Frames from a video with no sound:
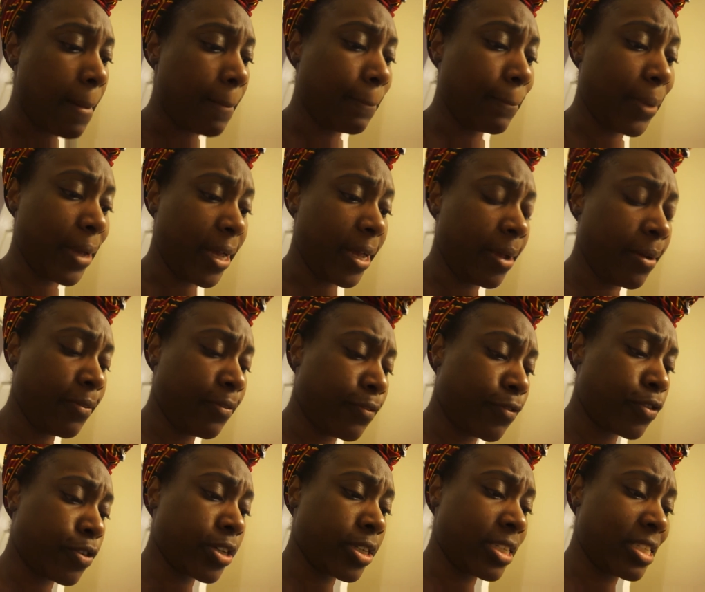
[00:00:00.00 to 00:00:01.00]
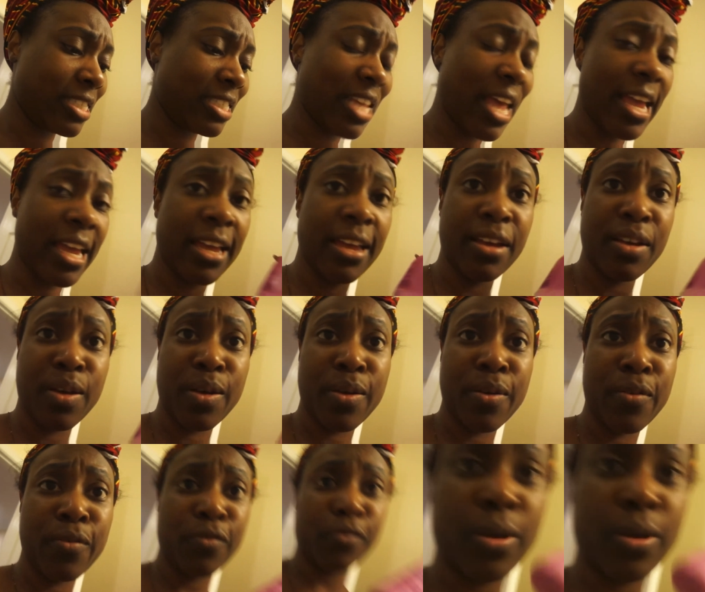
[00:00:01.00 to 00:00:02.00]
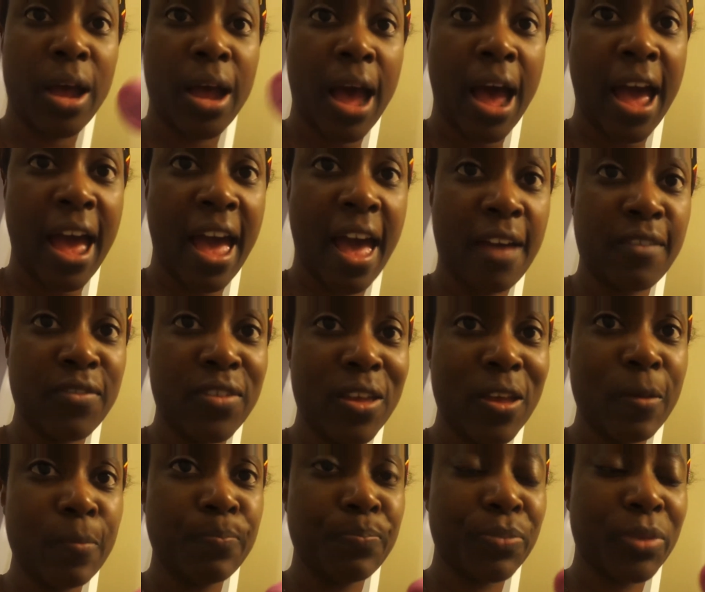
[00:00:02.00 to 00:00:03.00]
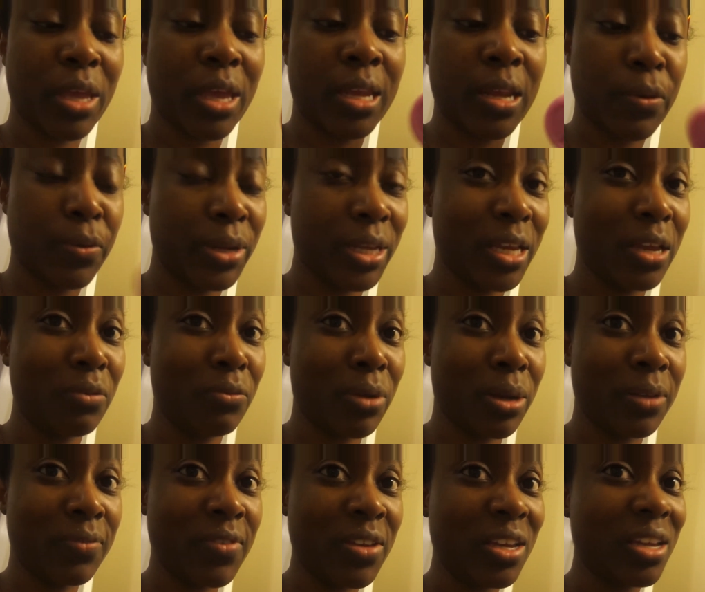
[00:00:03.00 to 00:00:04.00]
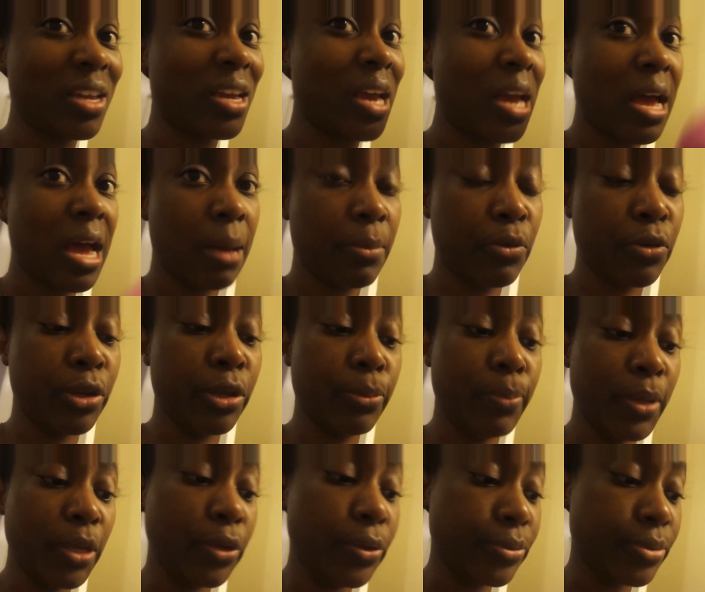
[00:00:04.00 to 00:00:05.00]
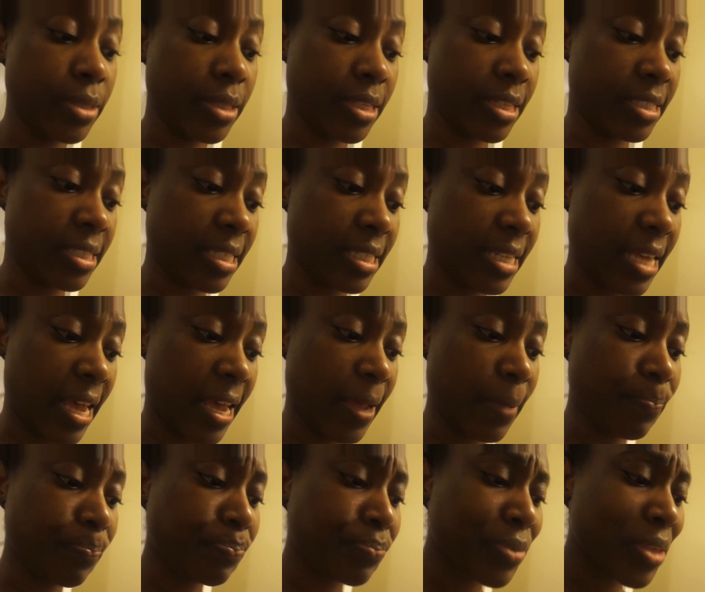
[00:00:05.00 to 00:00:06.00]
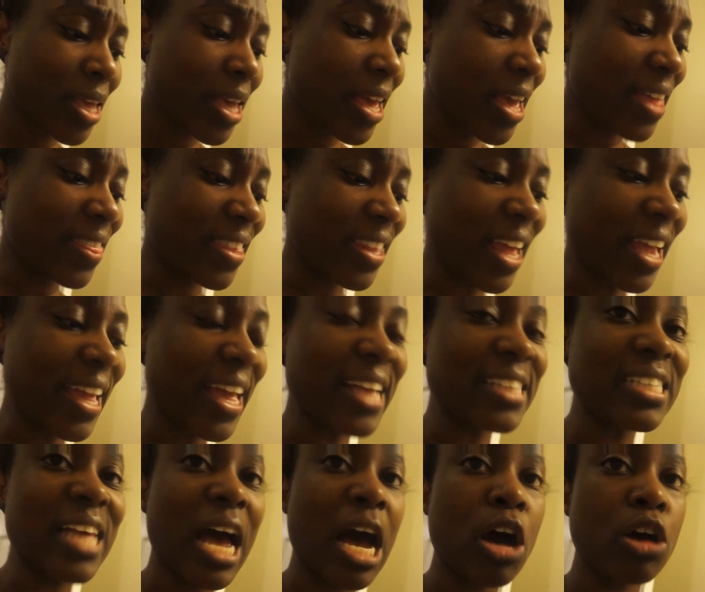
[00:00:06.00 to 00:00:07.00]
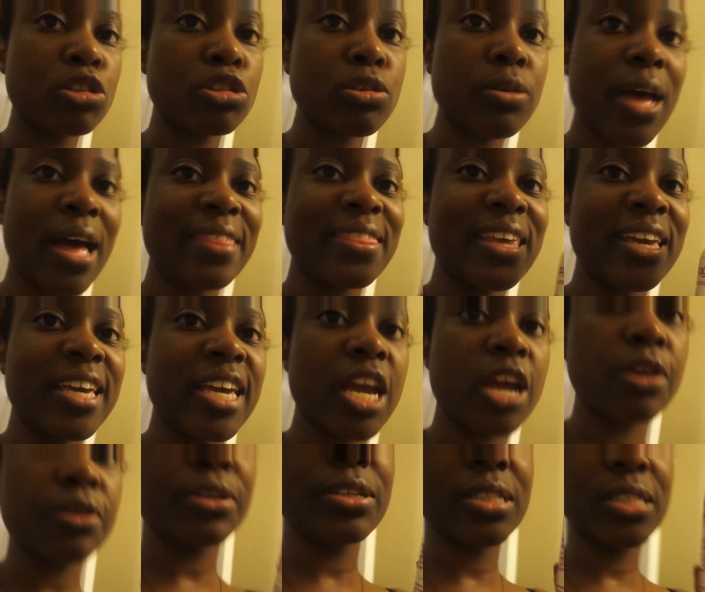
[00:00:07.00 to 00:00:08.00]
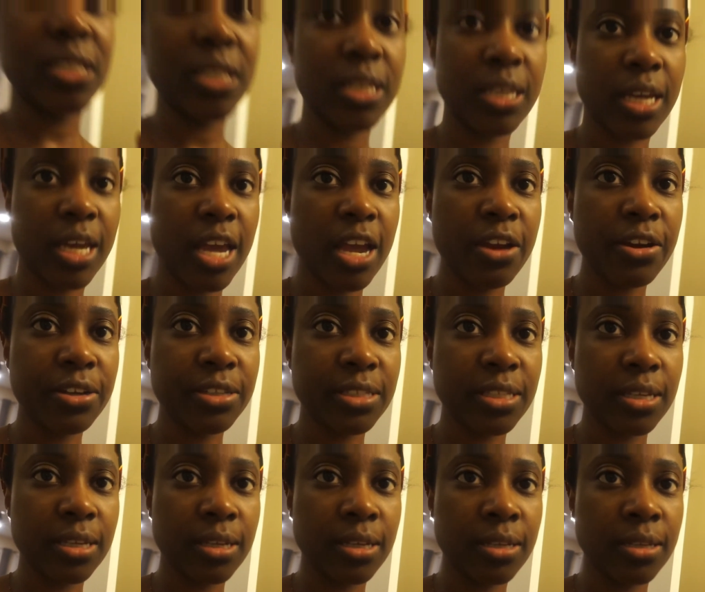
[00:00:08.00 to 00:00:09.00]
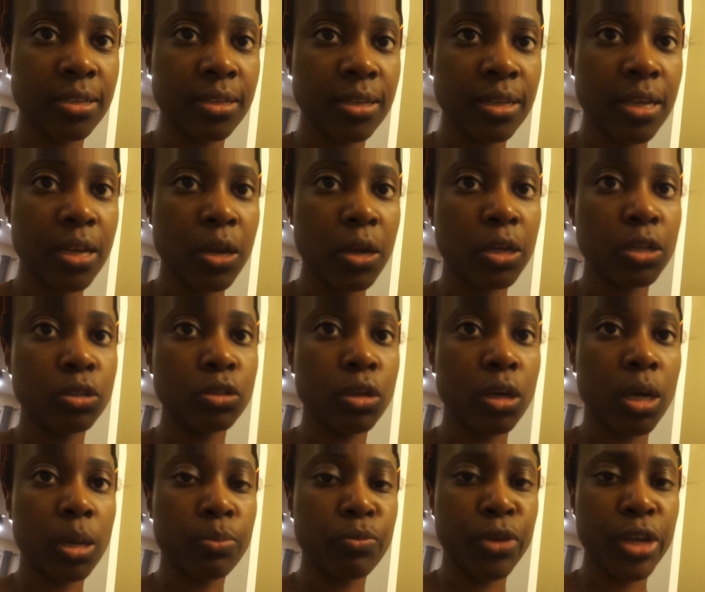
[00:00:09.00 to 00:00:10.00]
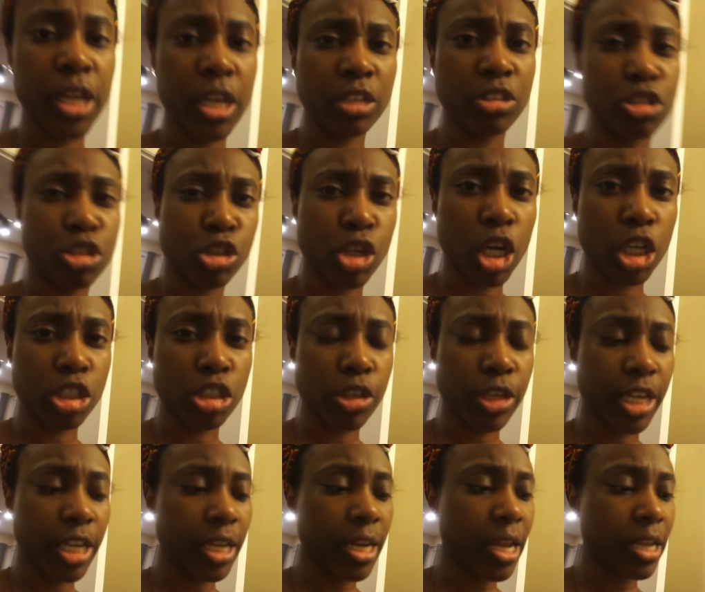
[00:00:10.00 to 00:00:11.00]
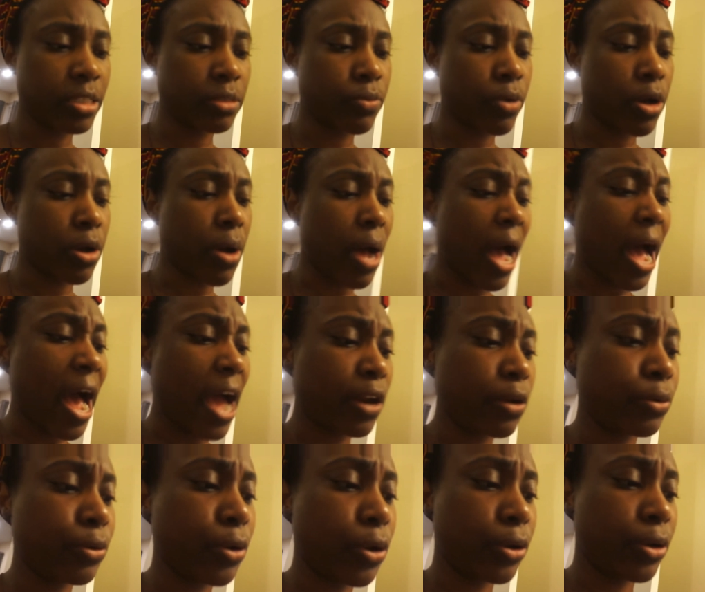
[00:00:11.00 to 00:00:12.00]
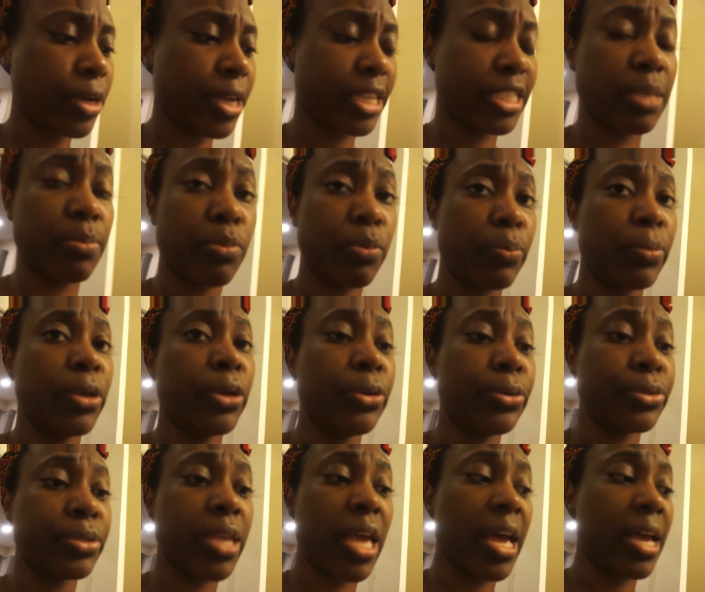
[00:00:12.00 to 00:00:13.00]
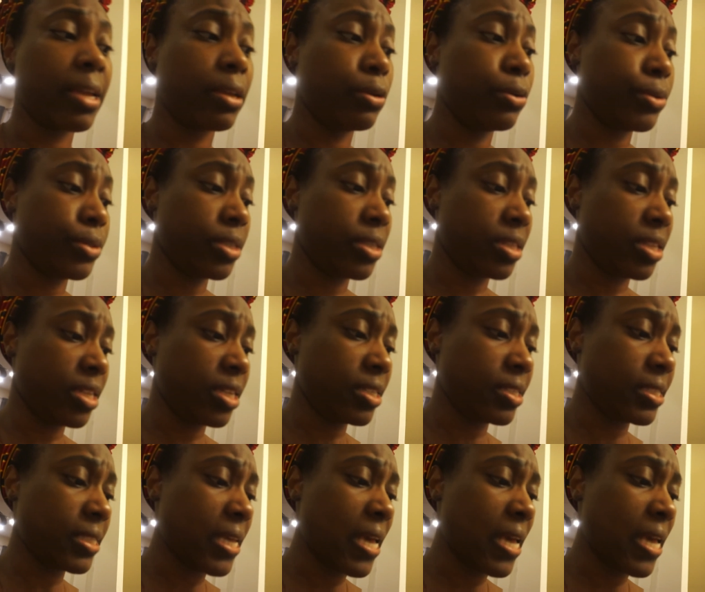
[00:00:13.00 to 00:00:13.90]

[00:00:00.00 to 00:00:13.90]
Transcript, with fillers: But for the sake of I have it and I want to get rid of it. I'm going to be using this today. And then I guess I also got the keratin um, reconstructor kit as well. I don't know the next time i will be use that, using this.